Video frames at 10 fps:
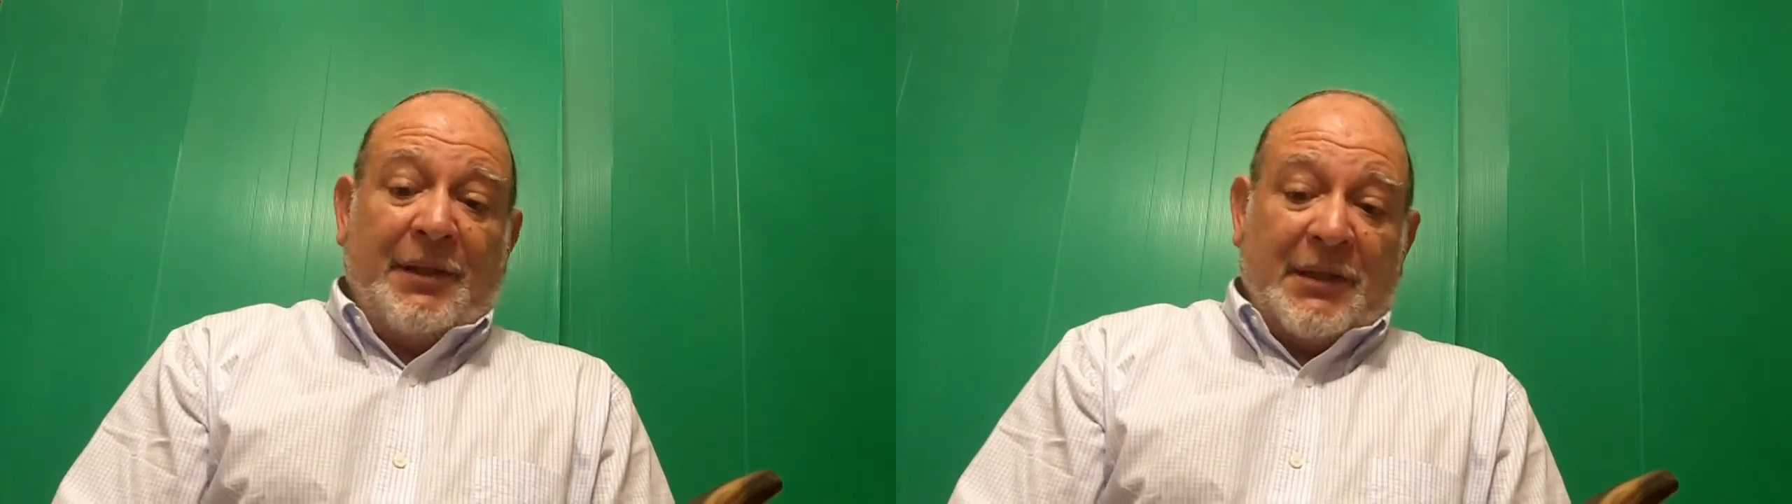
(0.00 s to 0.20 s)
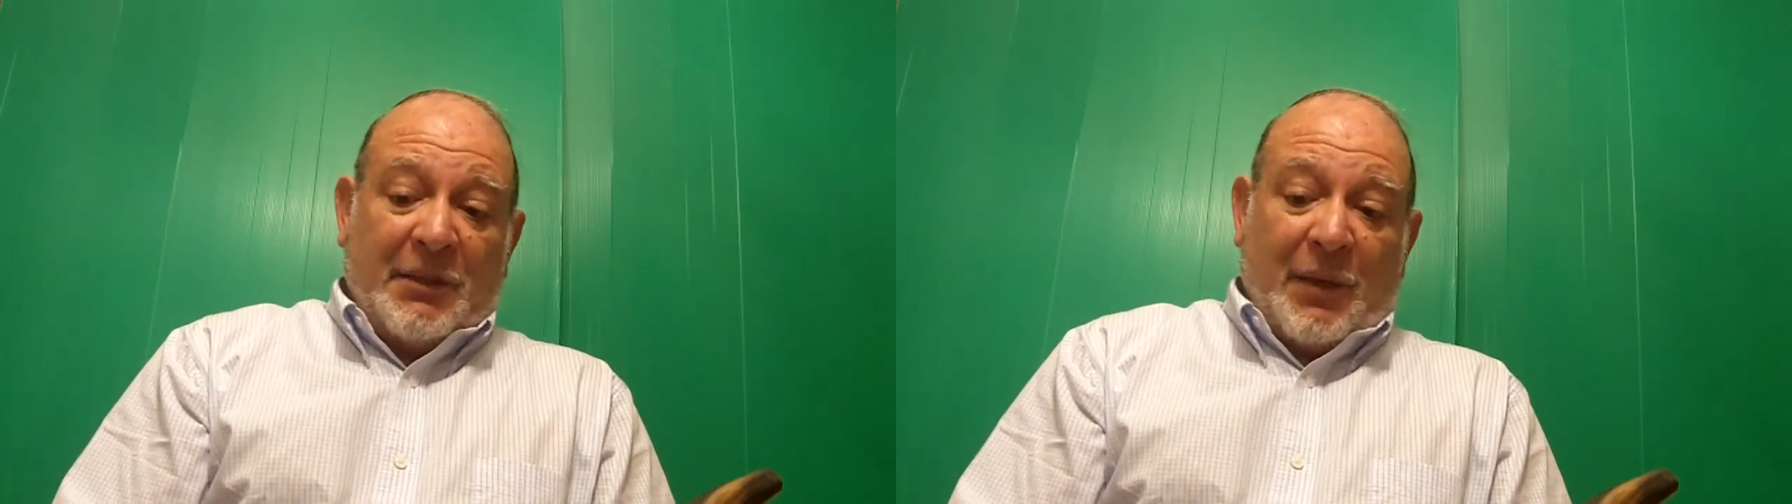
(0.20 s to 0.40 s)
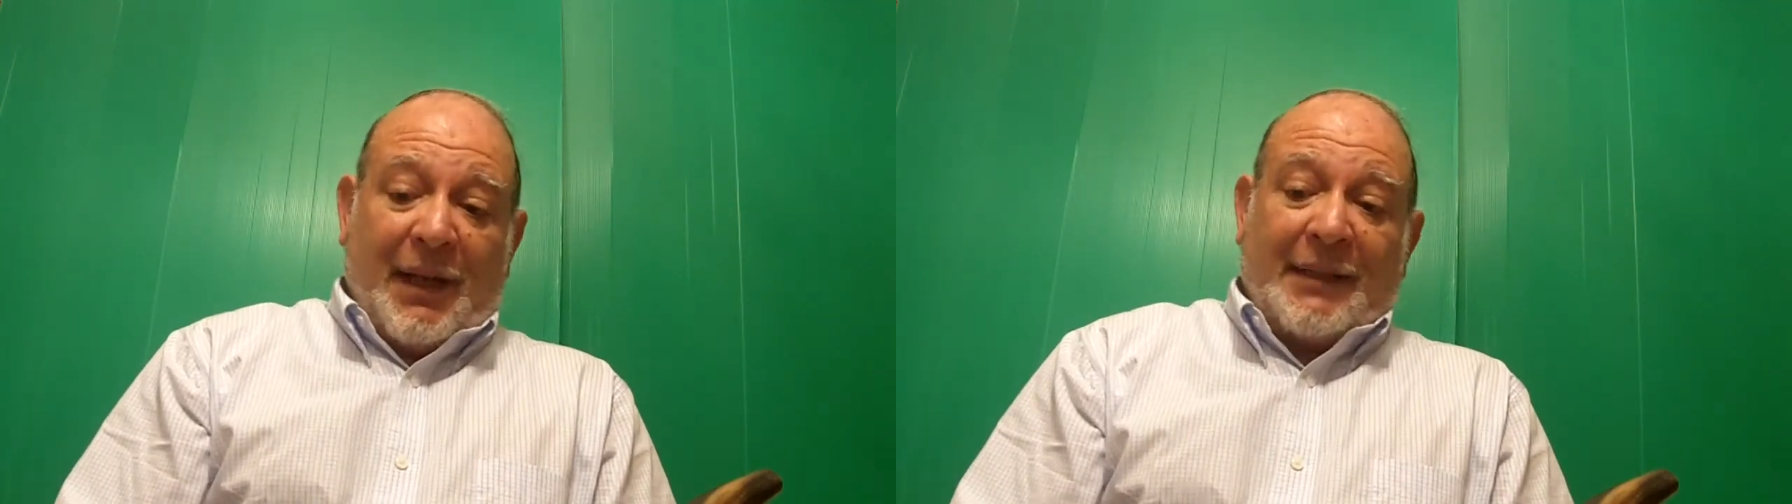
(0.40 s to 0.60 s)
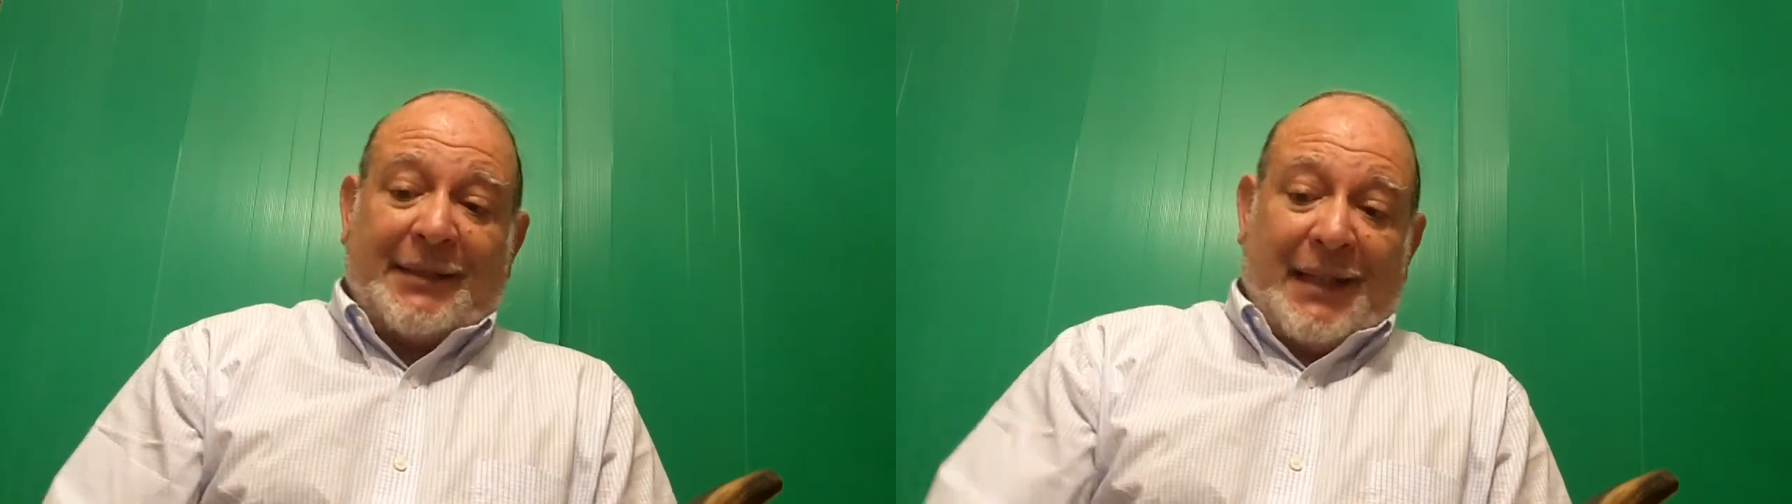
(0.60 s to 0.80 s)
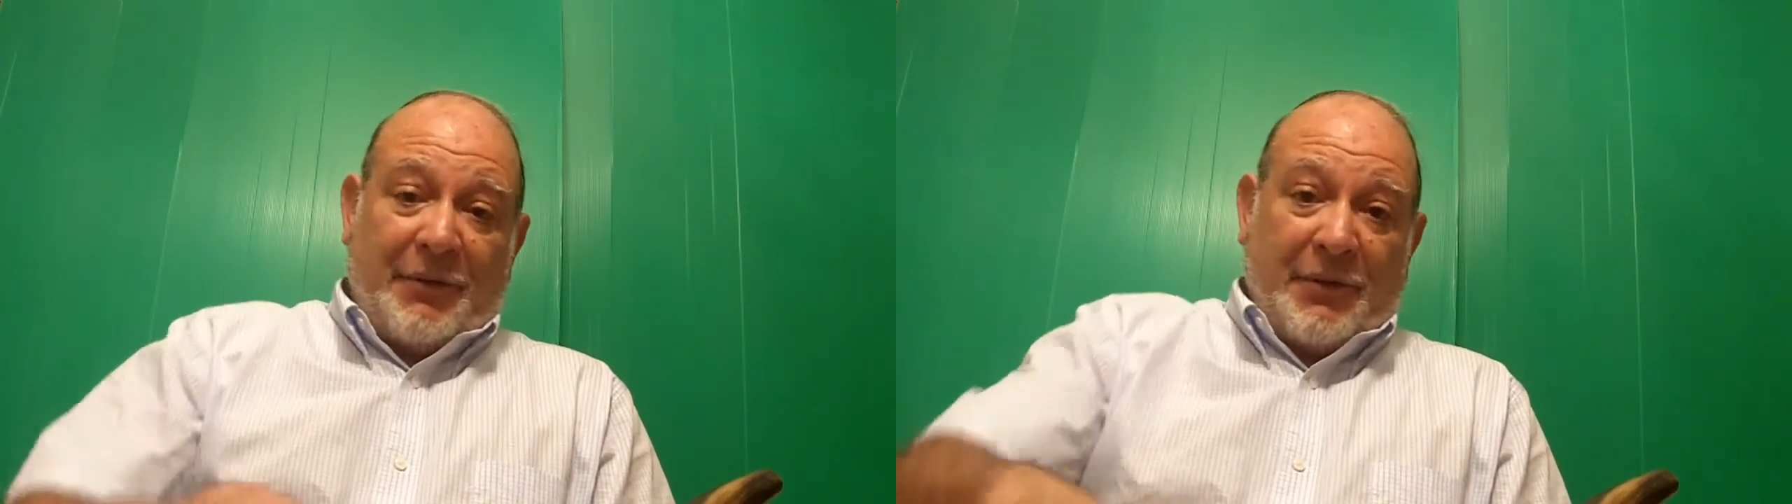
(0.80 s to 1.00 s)
This is why I
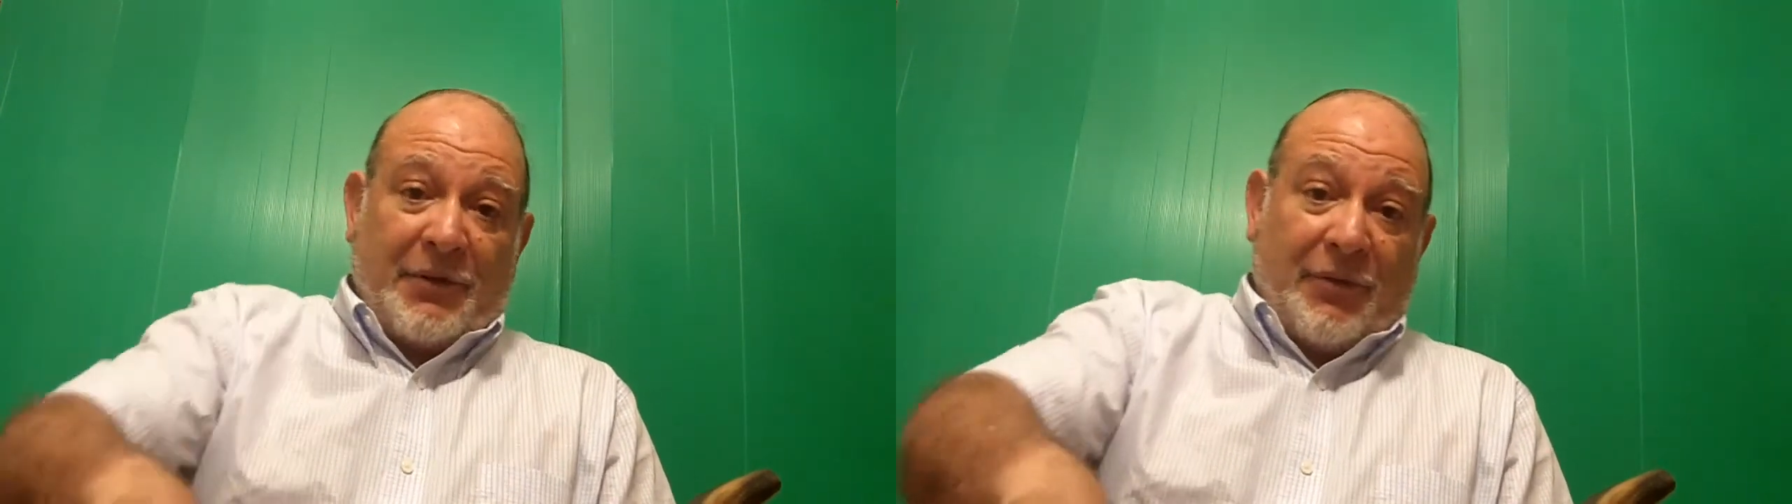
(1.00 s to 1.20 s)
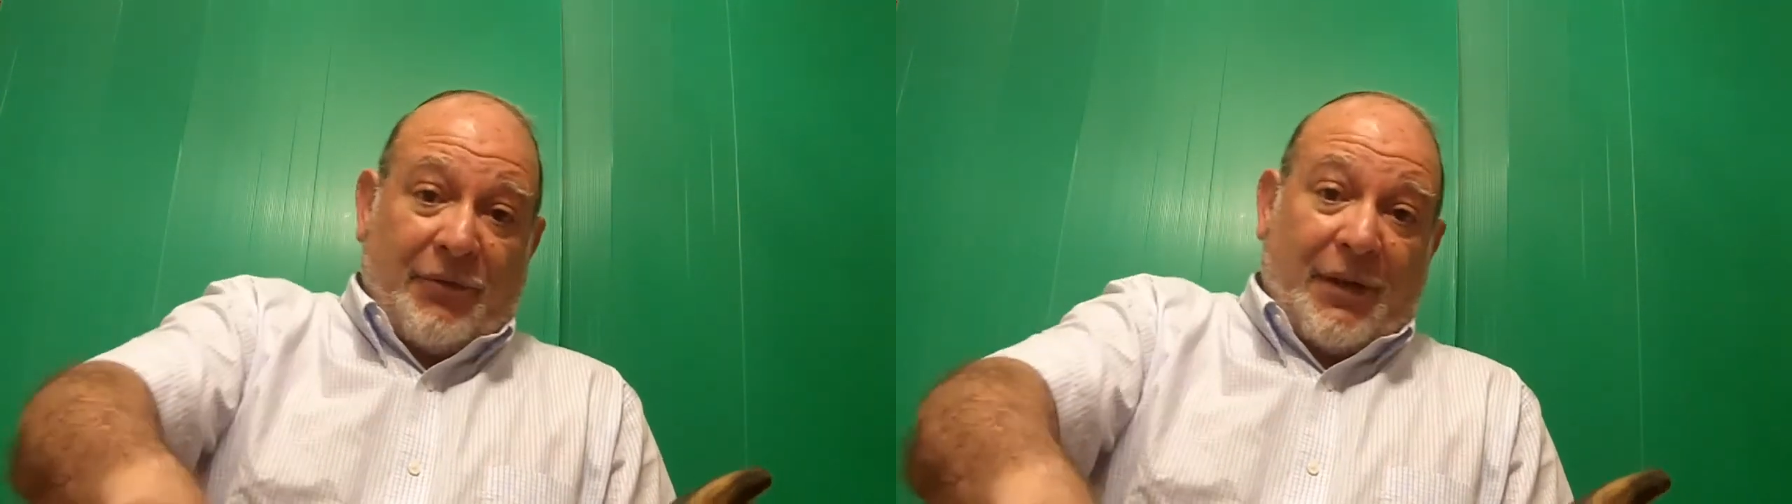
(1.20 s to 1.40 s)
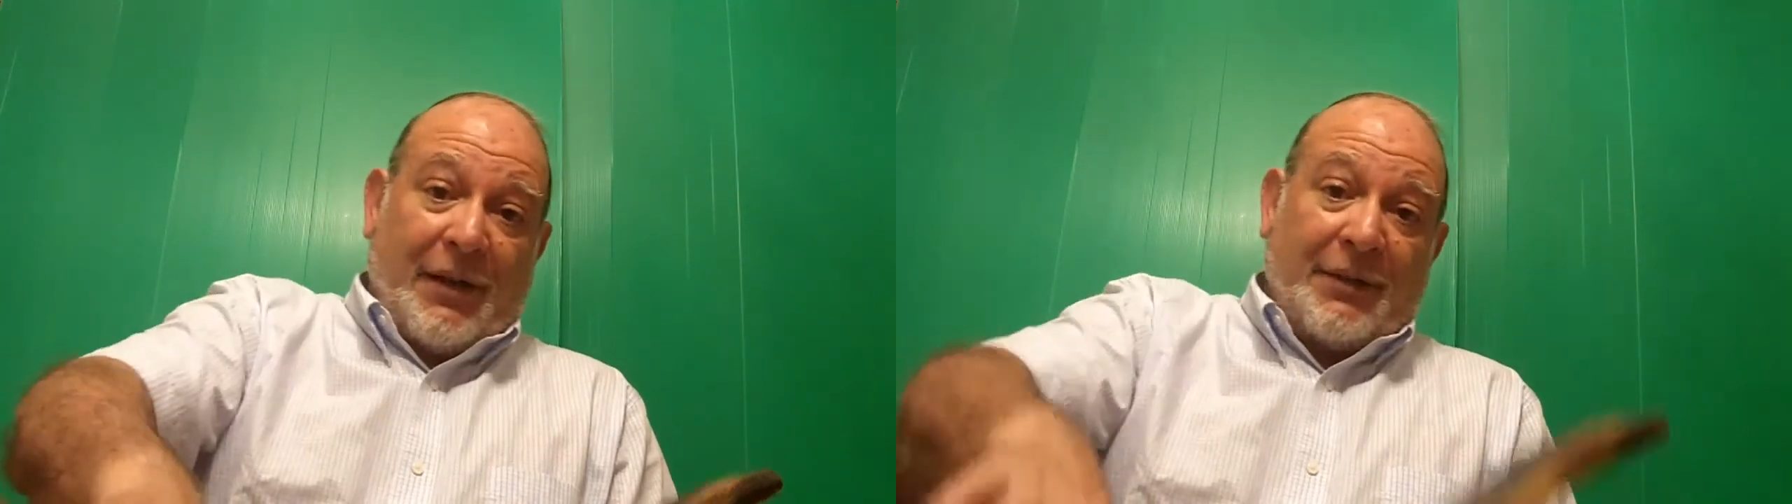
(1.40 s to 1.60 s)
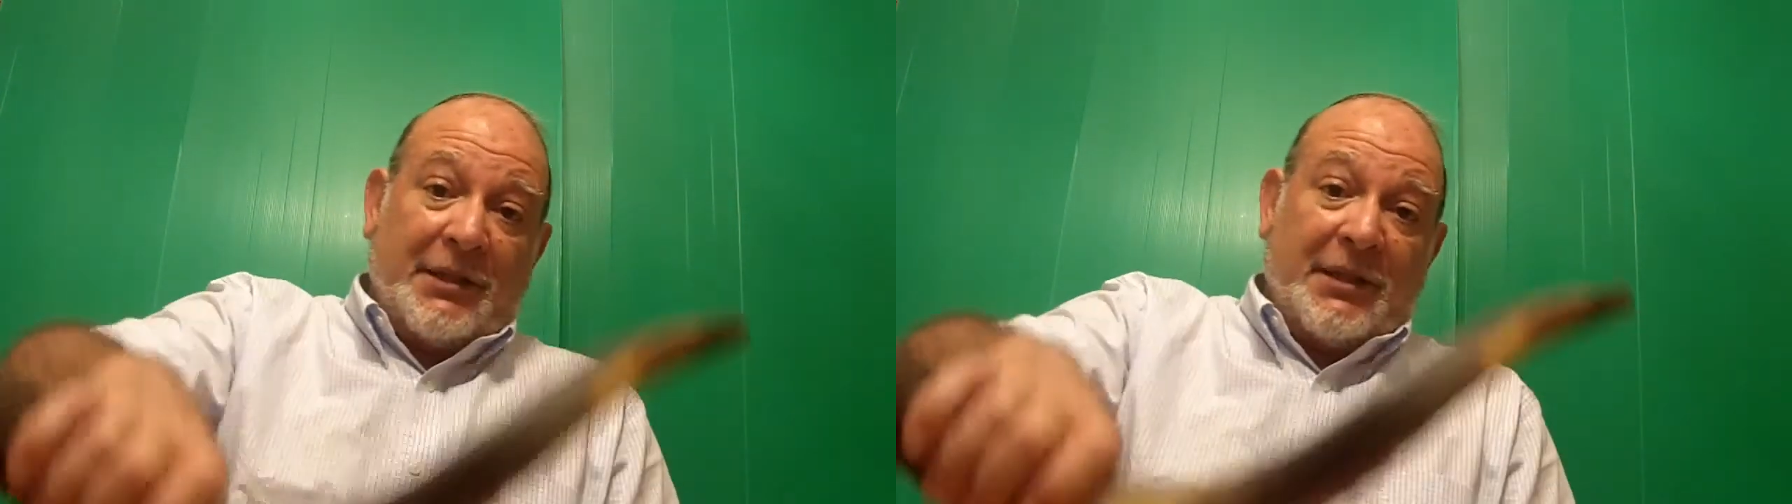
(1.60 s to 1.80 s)
sound the shofar.